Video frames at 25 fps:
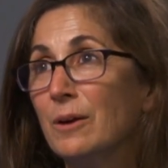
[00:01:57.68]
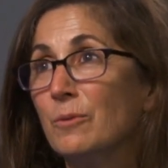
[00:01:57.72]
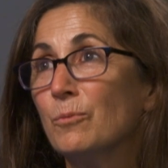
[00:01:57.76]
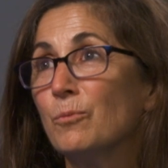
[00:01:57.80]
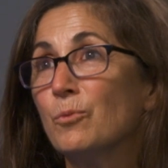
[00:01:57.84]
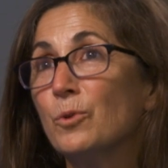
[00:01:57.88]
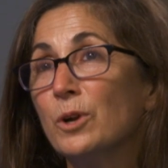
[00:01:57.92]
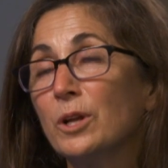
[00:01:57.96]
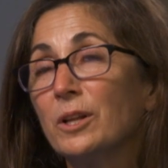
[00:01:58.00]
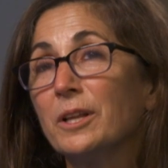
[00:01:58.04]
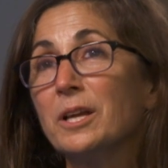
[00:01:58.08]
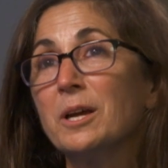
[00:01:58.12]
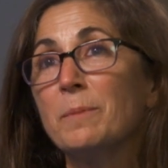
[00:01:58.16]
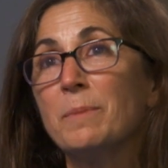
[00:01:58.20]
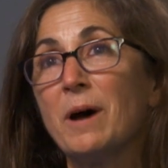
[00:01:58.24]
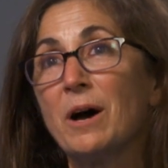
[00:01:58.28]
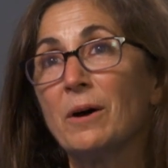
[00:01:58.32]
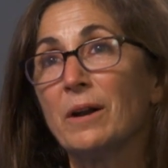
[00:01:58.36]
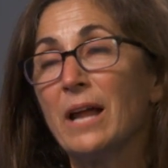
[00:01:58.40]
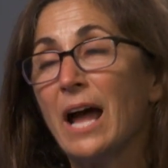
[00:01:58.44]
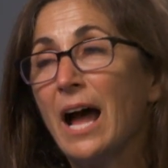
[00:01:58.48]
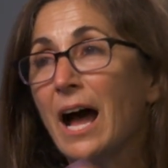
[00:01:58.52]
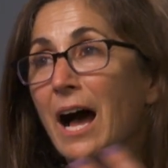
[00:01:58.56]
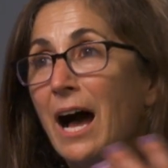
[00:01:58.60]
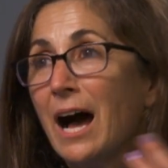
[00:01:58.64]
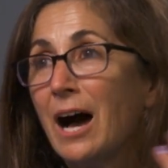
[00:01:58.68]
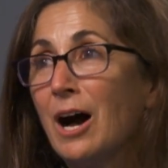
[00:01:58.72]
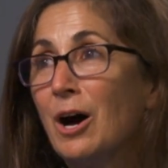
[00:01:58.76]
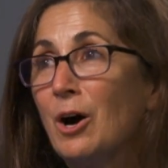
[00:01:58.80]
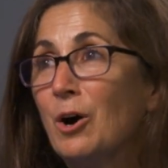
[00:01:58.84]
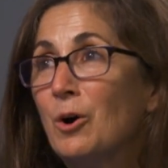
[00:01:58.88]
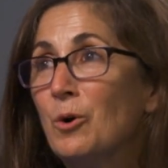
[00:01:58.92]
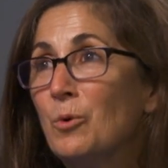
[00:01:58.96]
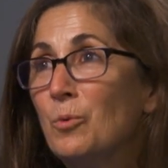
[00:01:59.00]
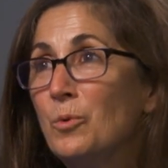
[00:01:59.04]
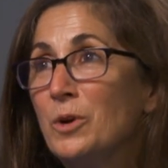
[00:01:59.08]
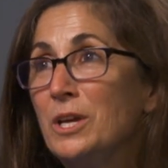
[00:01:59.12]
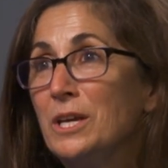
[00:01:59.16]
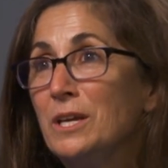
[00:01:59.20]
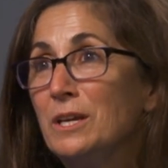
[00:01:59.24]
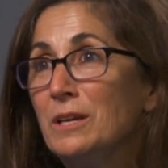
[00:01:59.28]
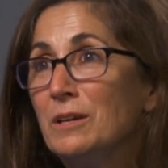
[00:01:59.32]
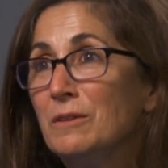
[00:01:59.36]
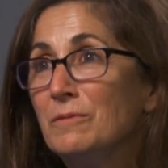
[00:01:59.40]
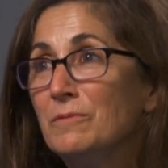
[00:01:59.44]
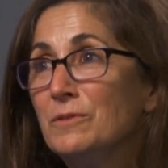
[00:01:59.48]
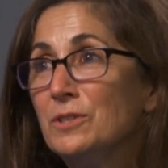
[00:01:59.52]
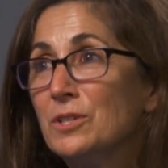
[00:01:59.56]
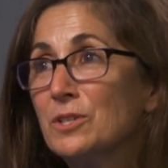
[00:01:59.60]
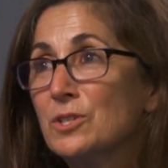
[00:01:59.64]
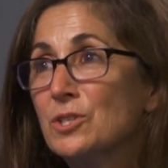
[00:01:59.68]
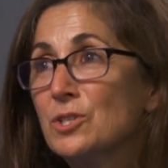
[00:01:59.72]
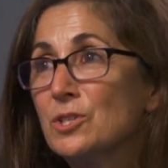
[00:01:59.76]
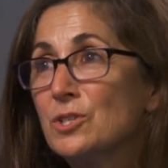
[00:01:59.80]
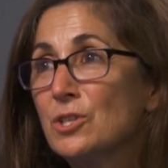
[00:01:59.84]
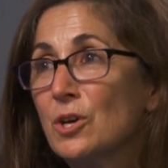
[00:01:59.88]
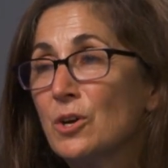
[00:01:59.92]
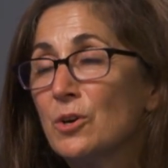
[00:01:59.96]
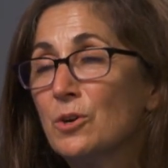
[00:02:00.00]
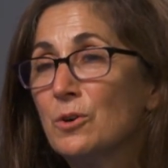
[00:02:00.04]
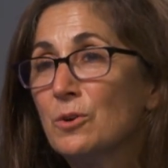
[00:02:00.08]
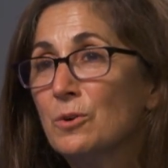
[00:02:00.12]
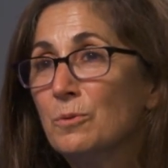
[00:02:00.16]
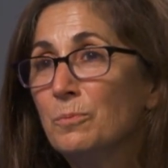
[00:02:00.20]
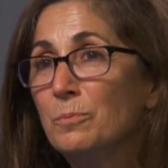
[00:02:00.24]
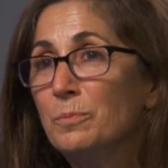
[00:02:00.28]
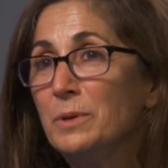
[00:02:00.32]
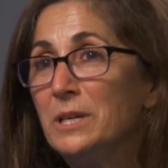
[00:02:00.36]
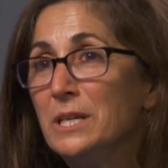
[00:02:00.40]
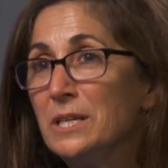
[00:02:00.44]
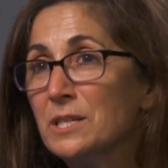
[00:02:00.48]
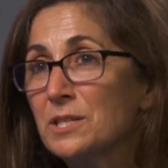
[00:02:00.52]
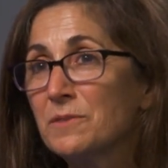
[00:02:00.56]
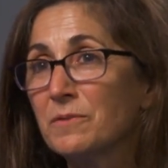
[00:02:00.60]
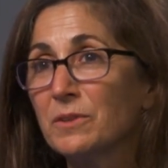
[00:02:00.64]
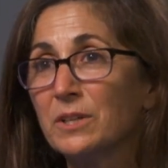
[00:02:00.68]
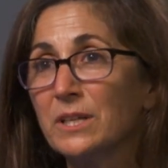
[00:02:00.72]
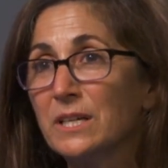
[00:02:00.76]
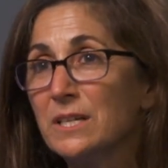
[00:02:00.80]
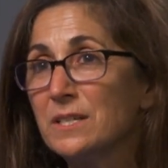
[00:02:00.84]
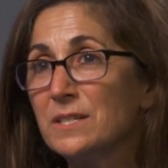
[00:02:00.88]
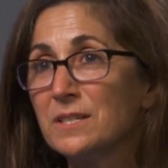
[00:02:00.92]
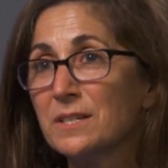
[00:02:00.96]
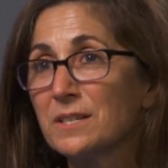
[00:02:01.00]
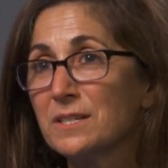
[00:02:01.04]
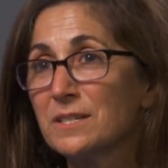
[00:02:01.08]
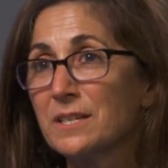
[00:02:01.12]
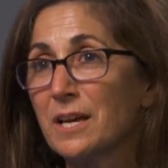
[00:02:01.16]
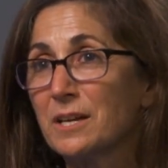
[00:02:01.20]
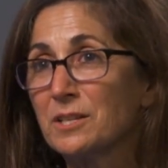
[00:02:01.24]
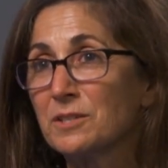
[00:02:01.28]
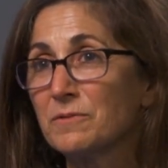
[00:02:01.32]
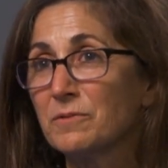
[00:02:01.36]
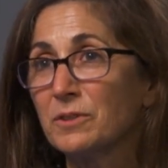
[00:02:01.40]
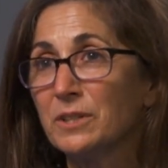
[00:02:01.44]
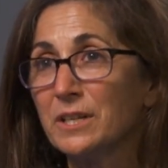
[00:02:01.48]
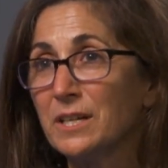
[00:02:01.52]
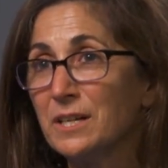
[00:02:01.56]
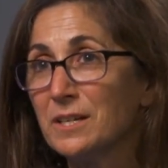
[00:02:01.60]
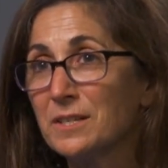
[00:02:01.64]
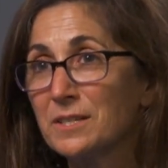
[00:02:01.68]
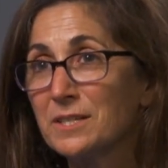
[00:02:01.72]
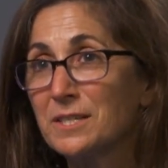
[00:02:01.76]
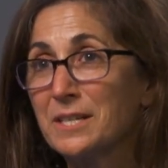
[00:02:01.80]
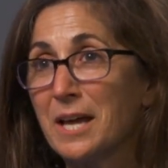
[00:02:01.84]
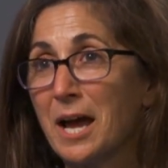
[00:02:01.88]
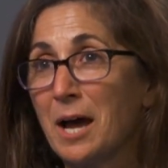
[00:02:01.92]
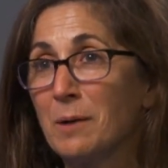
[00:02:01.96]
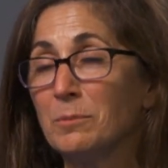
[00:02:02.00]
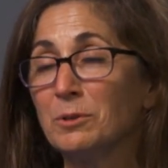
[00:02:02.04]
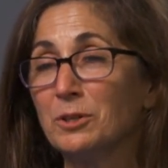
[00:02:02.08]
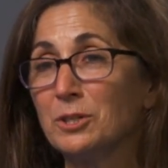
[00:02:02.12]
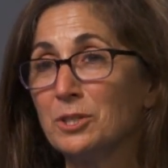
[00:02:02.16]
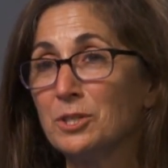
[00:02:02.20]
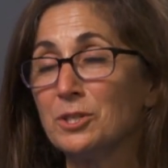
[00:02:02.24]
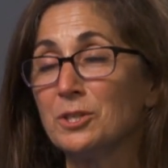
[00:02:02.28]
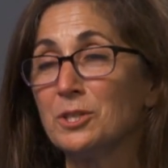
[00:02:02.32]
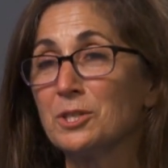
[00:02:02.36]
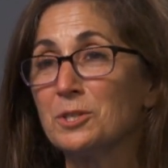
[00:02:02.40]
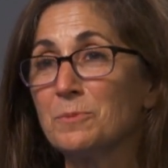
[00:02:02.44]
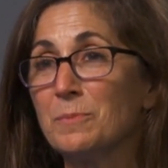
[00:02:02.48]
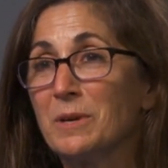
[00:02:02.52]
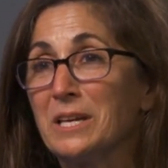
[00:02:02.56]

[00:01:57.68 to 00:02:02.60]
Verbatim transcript: really about how we've just so peacefully, successfully established this